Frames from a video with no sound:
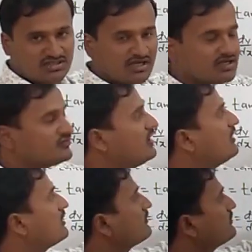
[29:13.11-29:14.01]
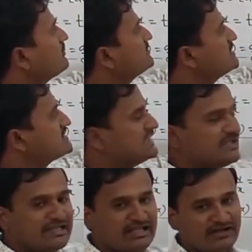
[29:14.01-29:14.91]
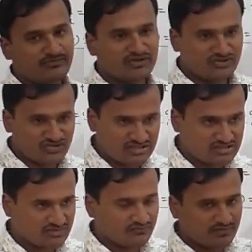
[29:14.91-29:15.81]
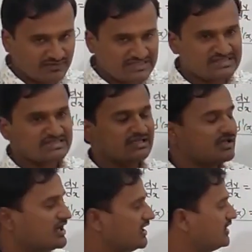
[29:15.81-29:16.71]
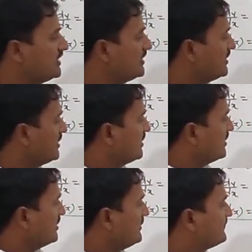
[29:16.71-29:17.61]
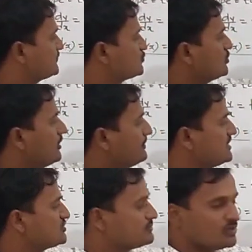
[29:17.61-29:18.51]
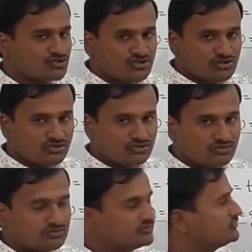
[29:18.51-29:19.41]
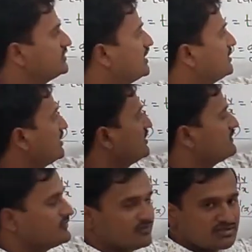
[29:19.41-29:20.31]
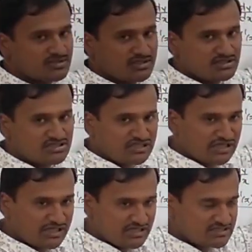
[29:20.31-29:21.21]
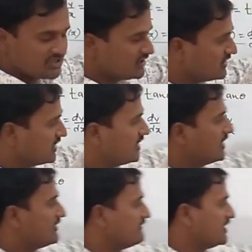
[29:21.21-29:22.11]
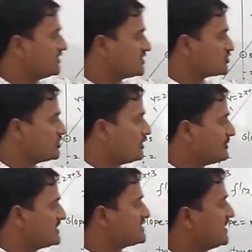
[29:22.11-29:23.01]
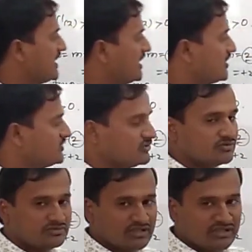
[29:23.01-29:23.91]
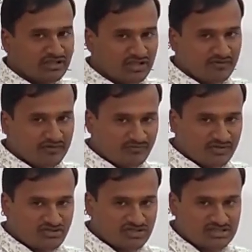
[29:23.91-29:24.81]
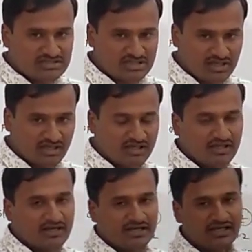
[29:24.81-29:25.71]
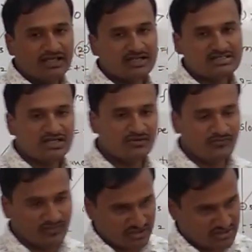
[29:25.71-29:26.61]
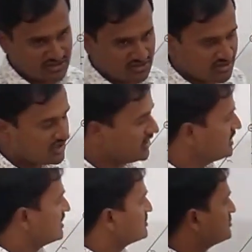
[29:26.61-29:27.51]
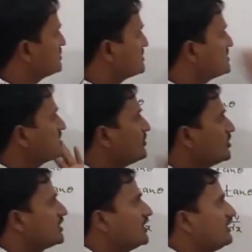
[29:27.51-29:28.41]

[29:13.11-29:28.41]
right, or from these linear functions, we will say that if slope is positive, then the given function is increasing. When the slope is negative, then the given function is a decreasing function, right? So this is about